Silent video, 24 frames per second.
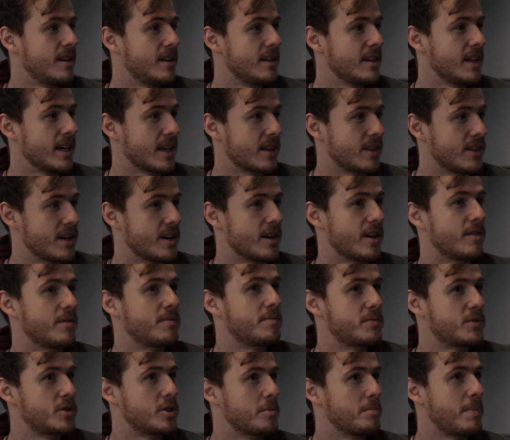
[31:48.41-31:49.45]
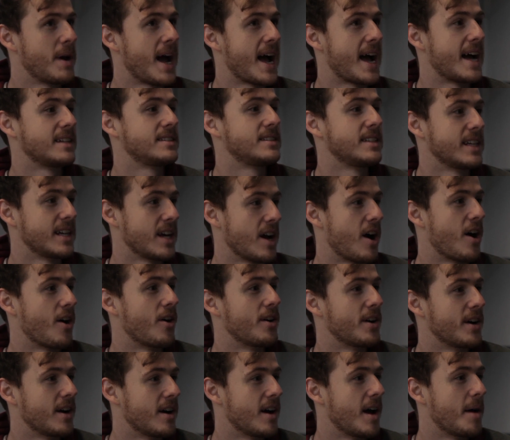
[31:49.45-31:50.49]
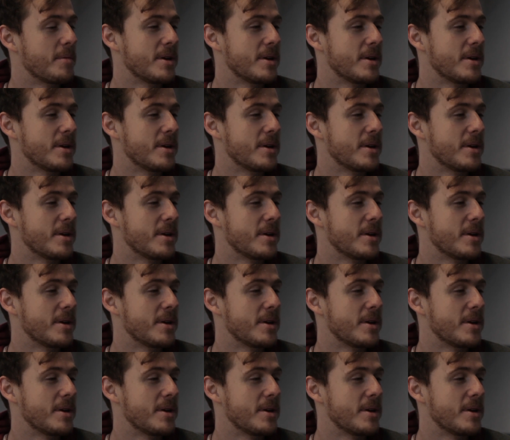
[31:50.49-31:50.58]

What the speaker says: Like they're surpassing our knowledge.